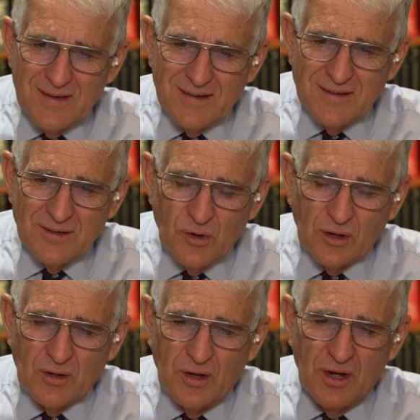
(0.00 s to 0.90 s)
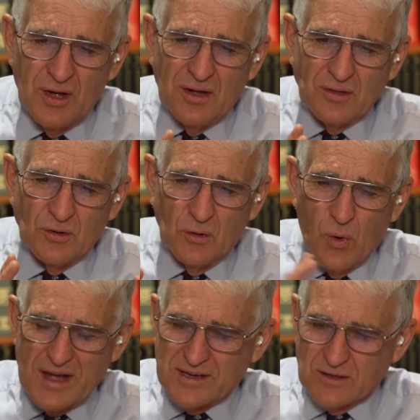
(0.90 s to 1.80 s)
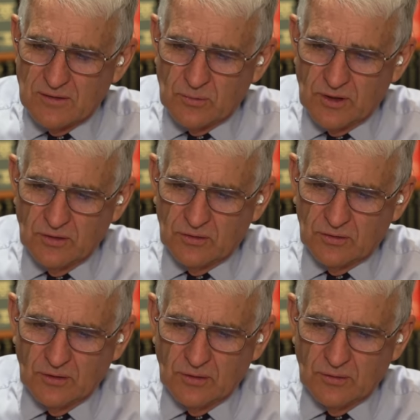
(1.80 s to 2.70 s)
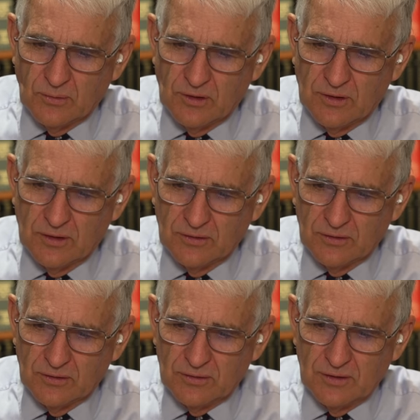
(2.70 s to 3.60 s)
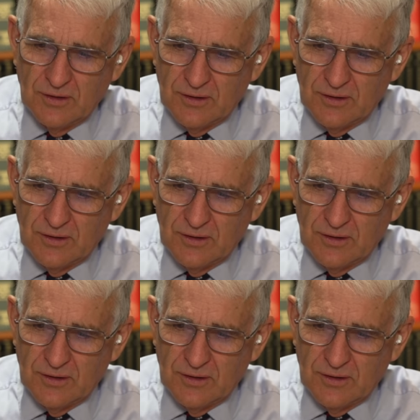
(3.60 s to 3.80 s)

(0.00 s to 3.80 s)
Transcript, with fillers: uh, the, you're awakened when you see that the world is